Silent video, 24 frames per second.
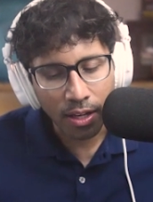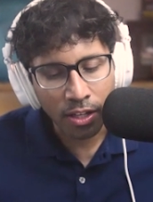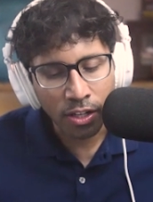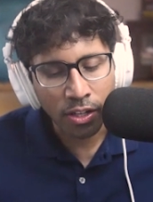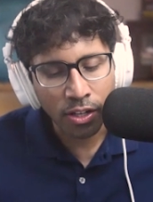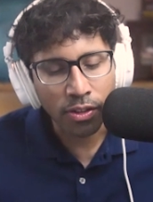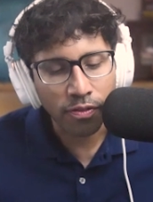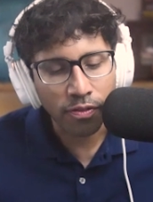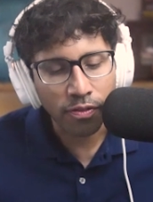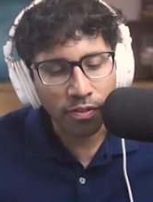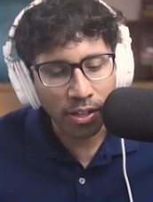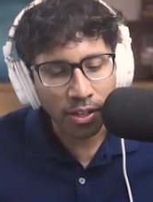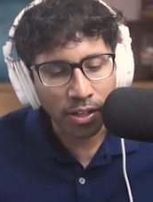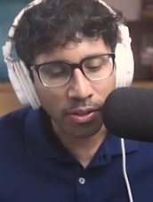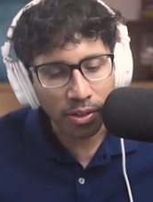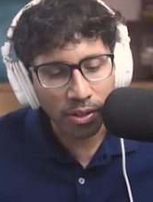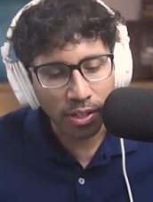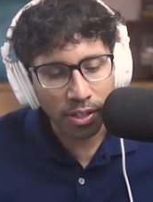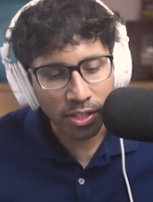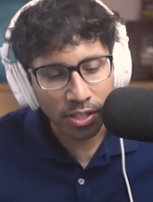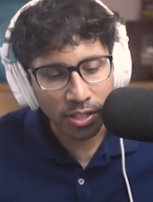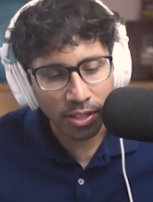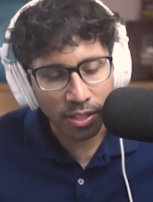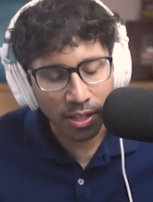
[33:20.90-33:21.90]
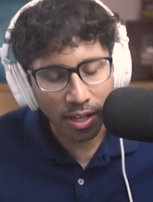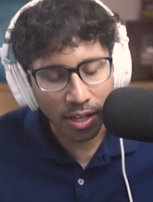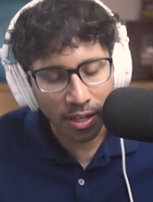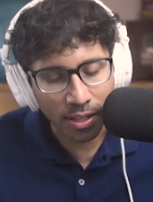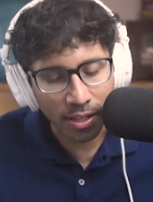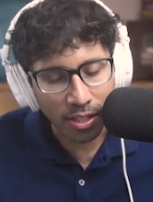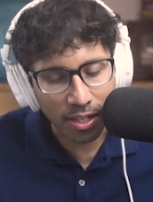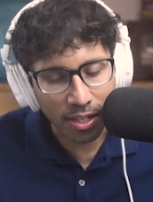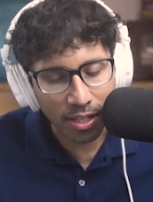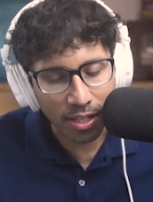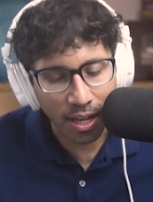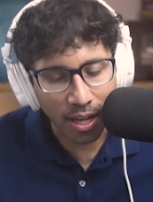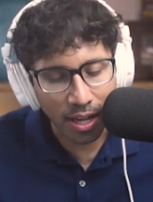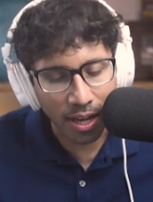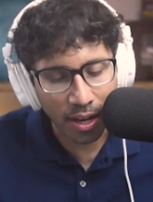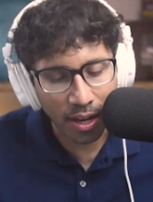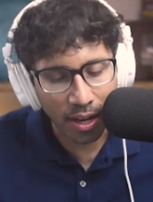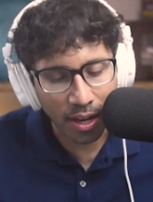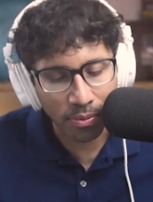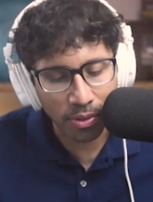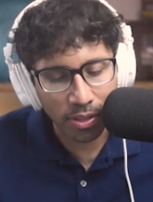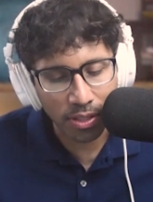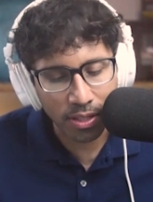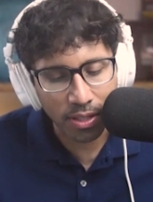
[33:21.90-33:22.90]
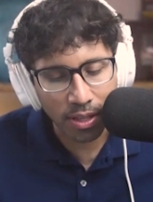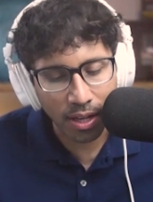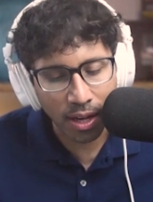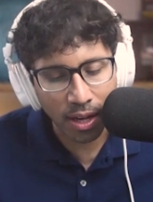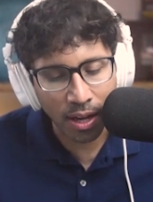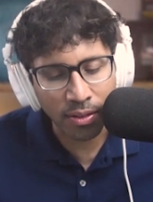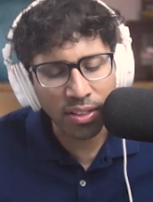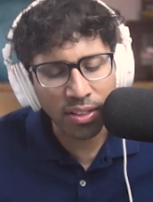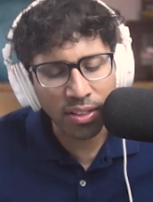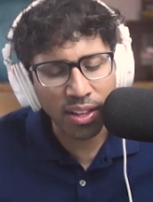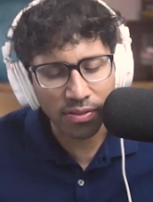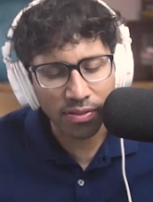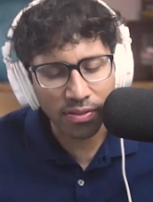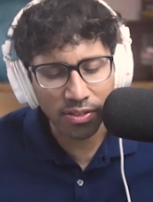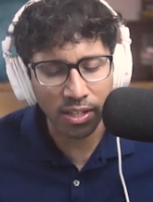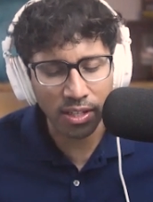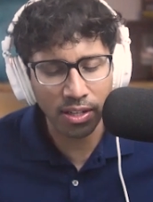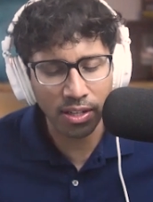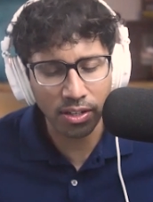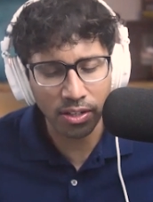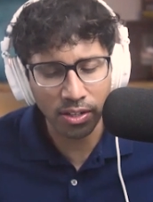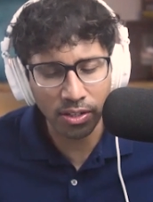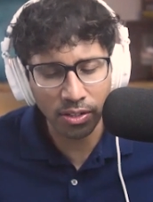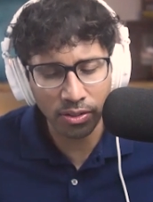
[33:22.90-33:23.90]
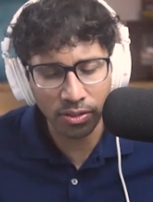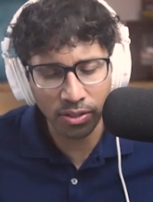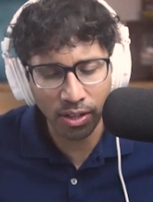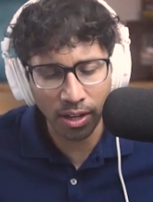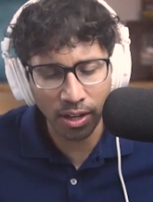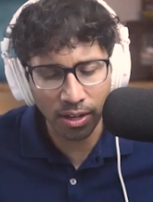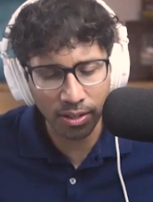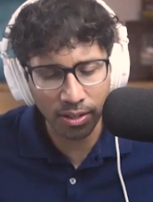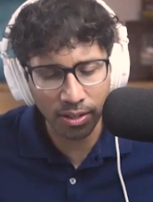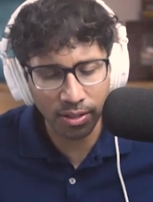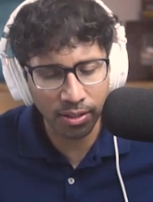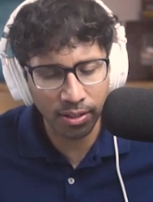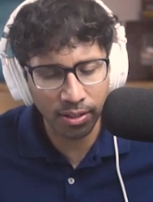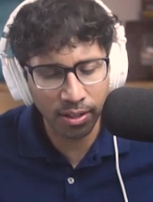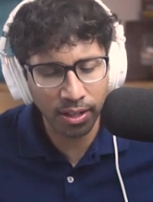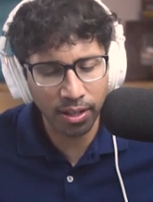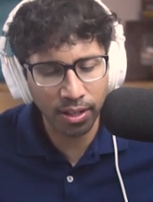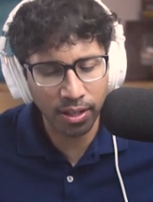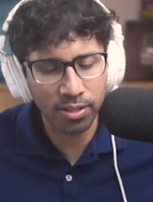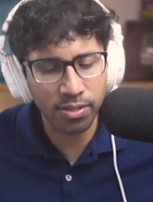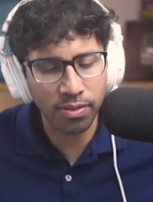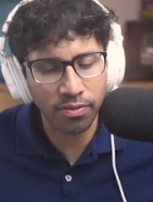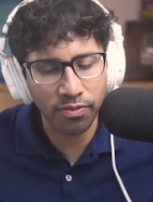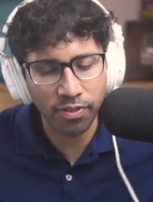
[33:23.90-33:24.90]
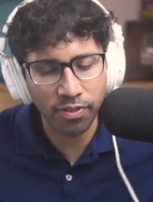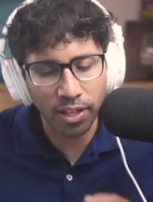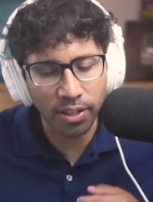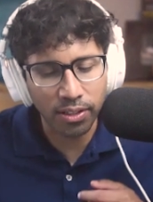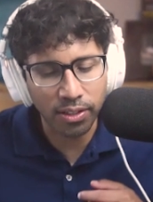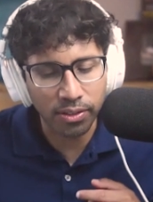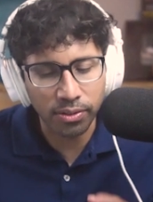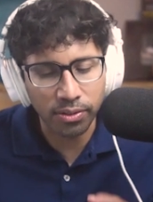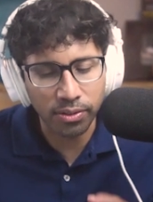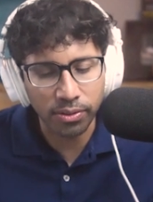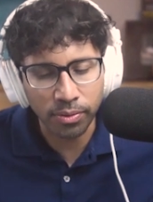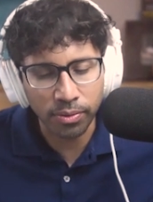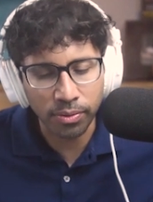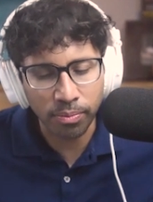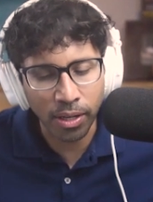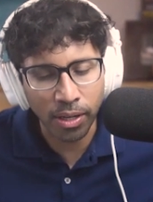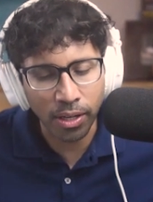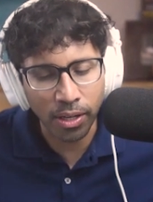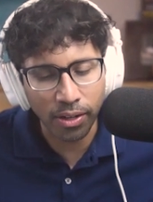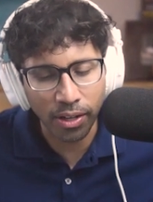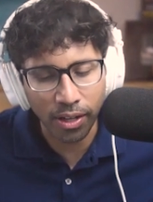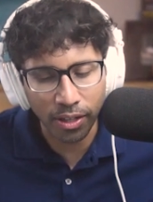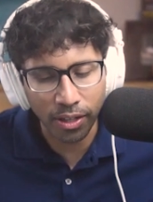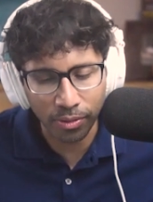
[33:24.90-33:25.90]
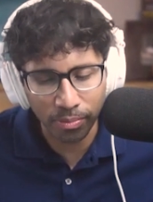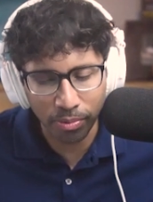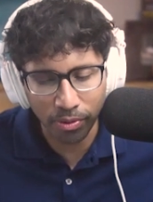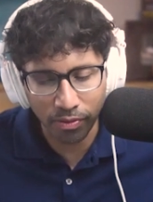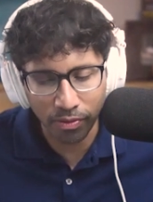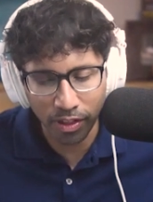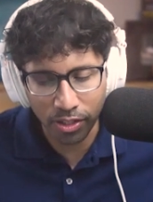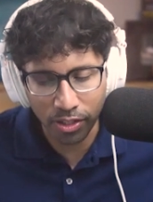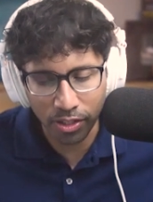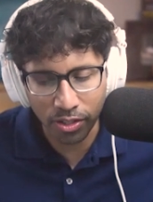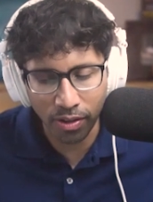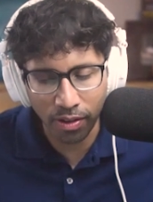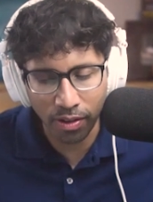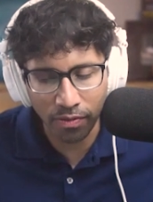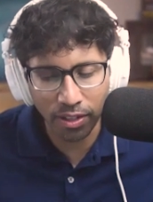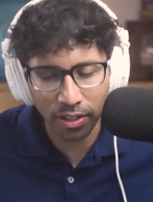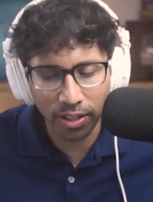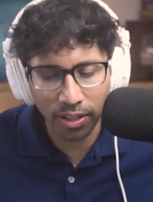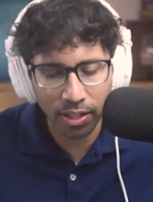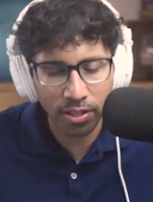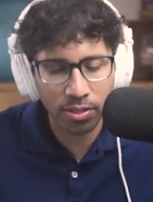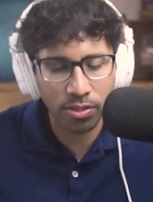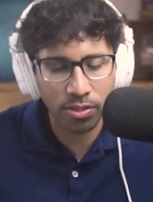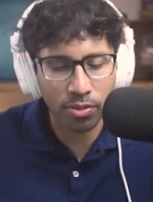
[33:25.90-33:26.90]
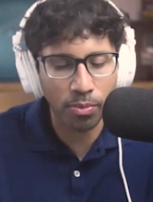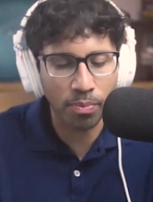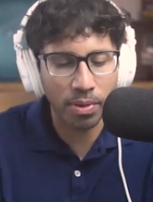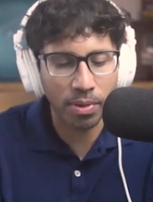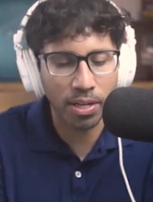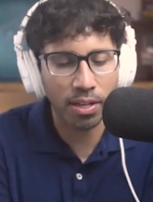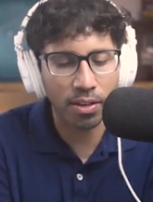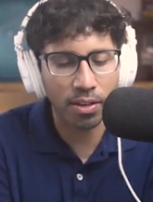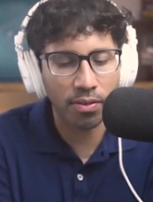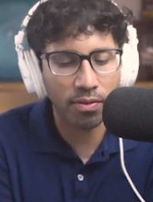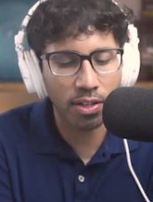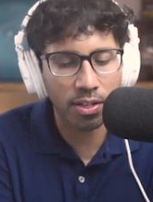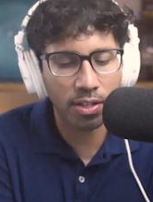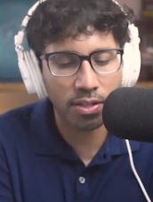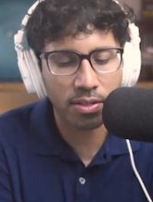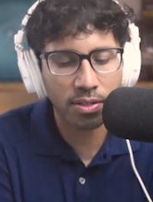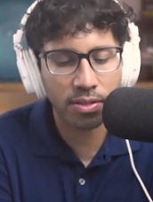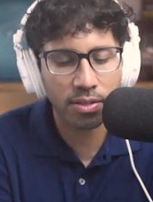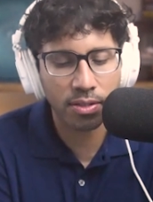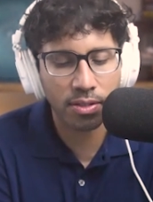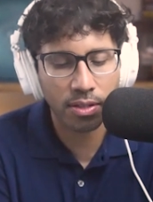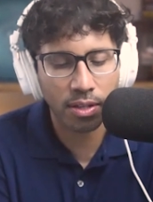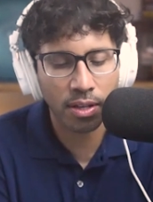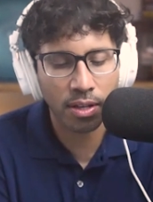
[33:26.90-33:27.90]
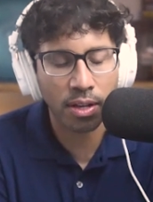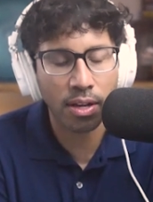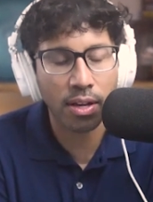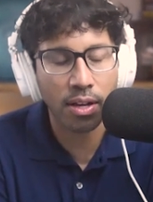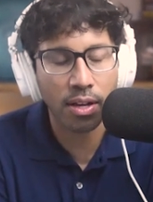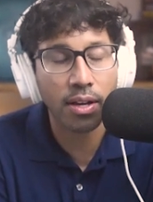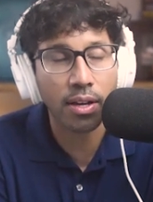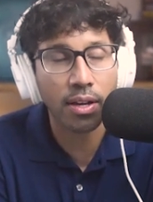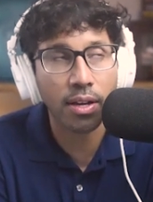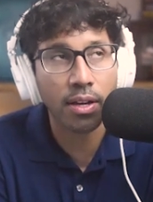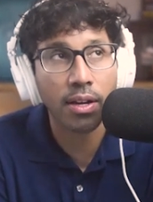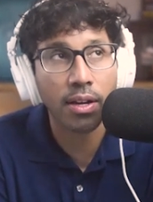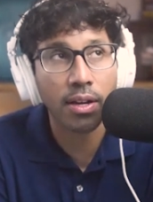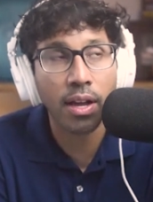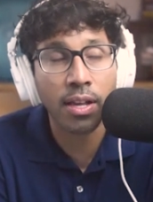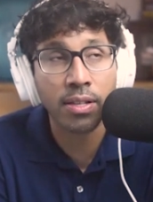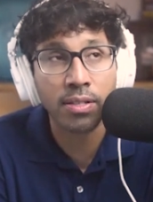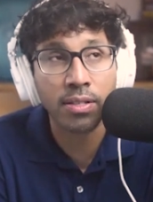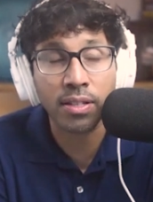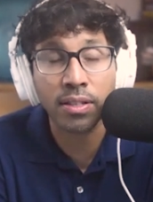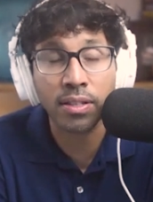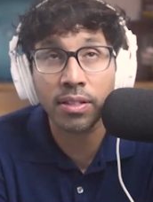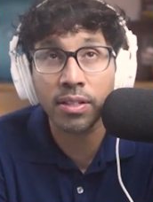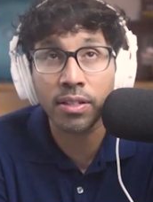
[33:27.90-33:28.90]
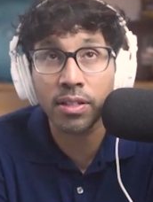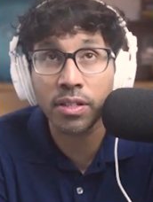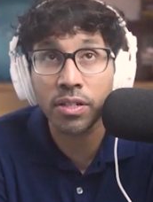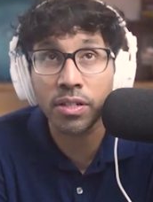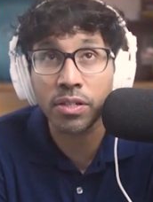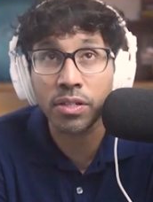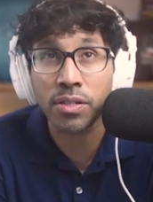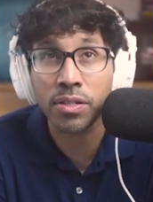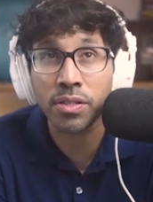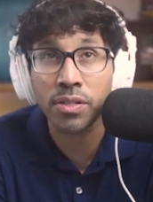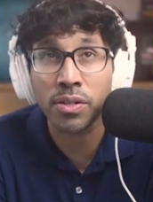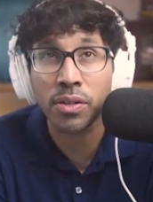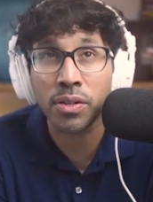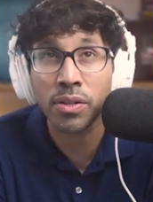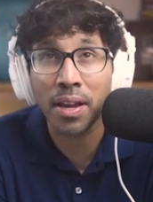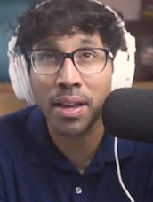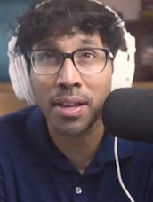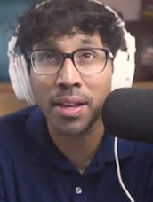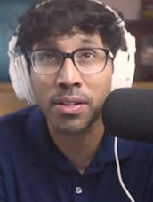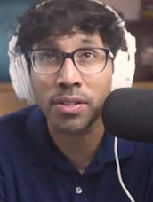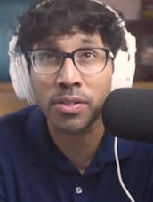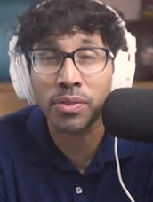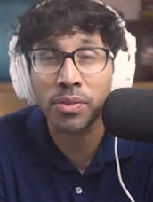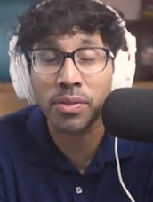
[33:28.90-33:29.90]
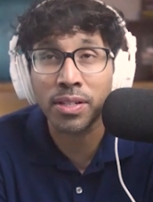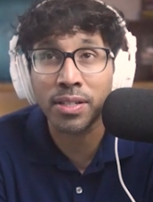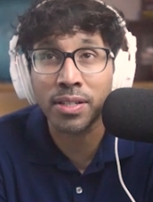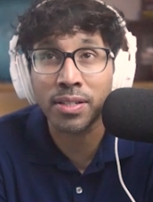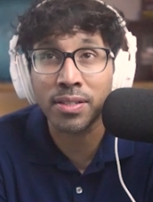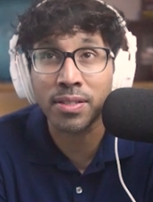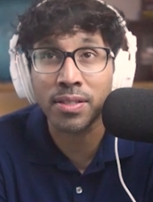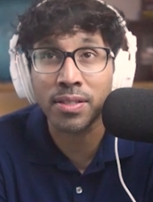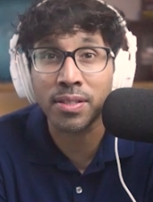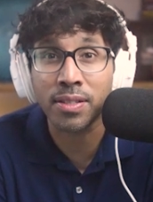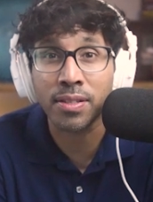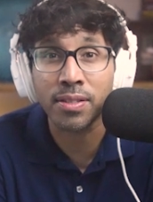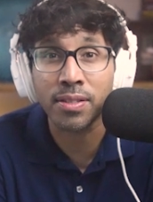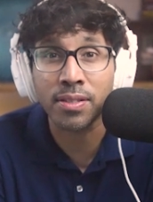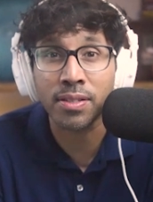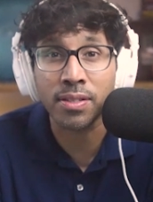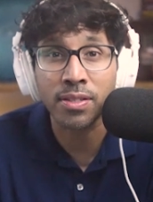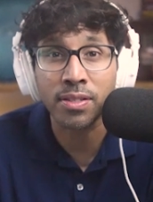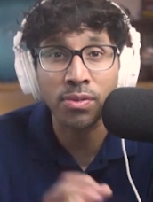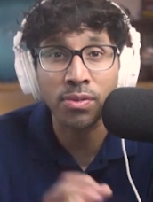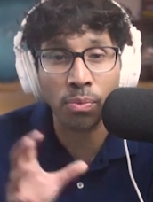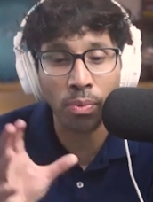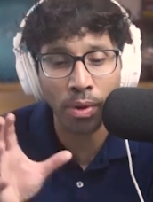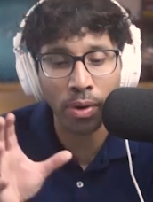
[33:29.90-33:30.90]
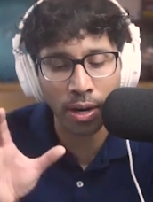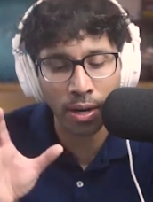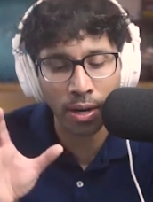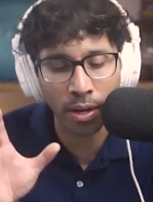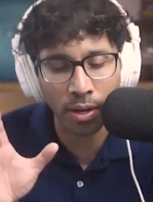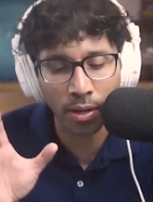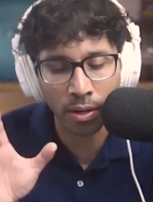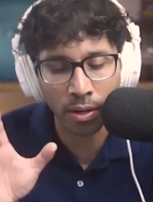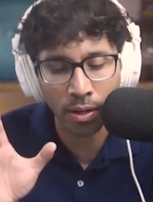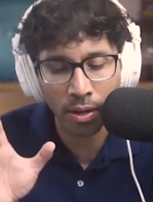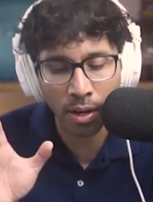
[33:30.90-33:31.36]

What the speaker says: final question, Jessi, I had was, I'd love to hear your thought, like as a fellow mental health professional. I feel like so many of us, as clinicians, are entering seasons where